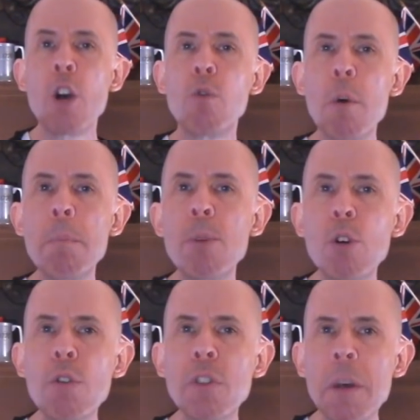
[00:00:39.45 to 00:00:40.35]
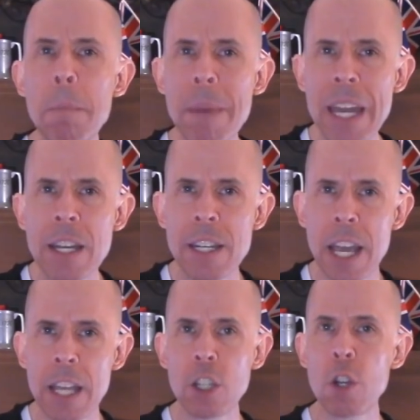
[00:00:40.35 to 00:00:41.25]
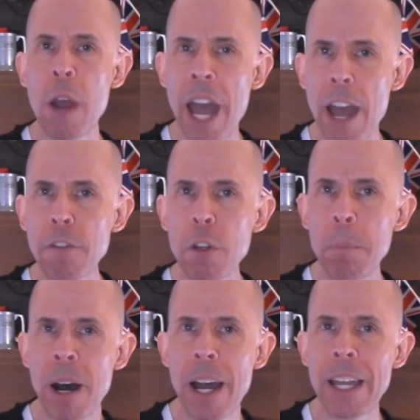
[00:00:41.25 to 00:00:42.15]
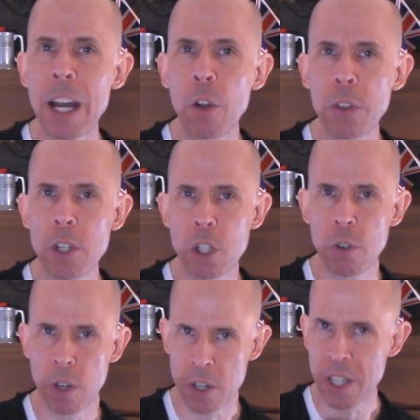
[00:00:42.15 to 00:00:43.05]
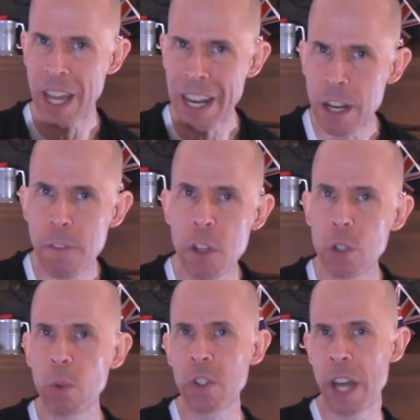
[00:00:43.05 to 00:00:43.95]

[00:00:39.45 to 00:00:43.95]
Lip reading: removed the mandate to have to buy health insurance that individuals